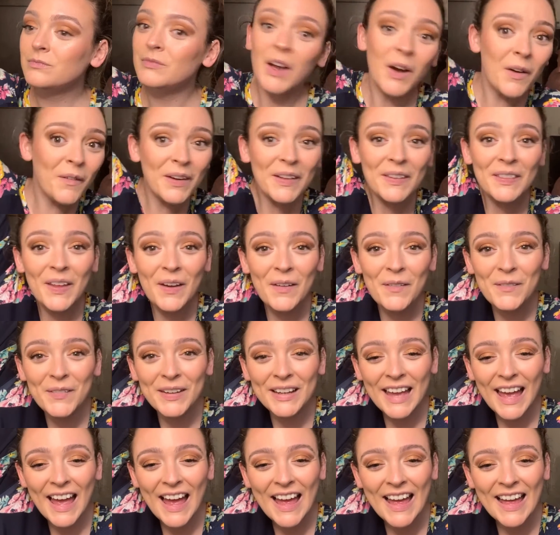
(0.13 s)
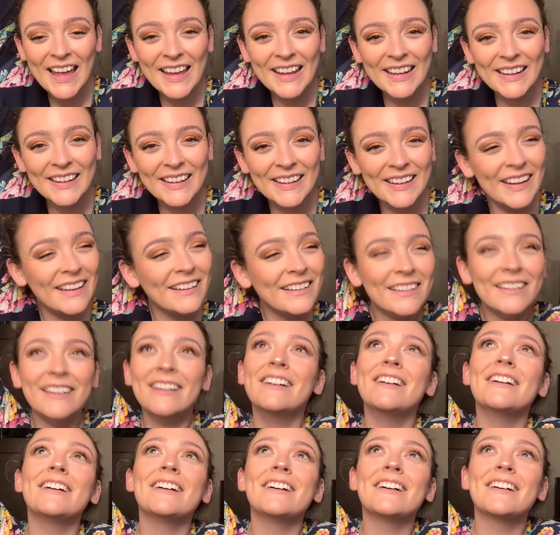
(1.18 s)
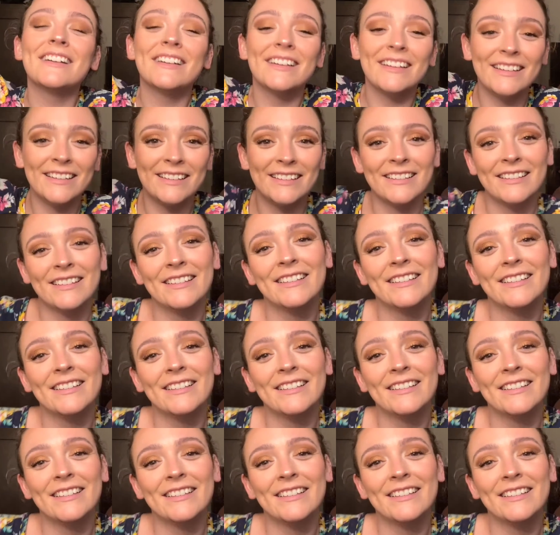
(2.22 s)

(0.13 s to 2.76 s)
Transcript: Oh, hello again! Hi!